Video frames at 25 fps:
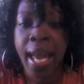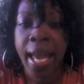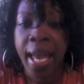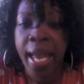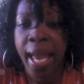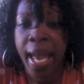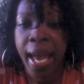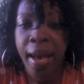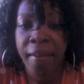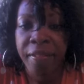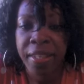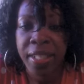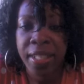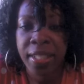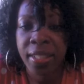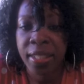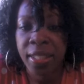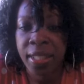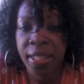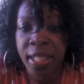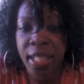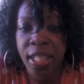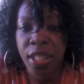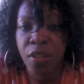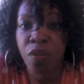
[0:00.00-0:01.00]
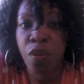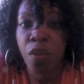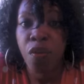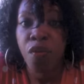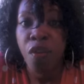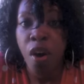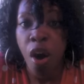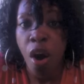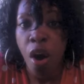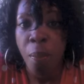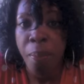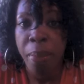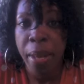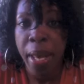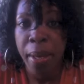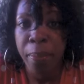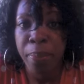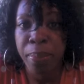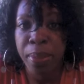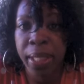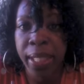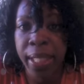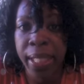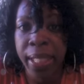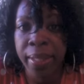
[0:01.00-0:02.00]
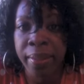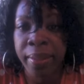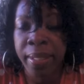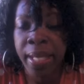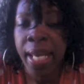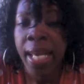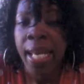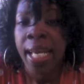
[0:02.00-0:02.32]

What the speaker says: Have a successful fallback plan.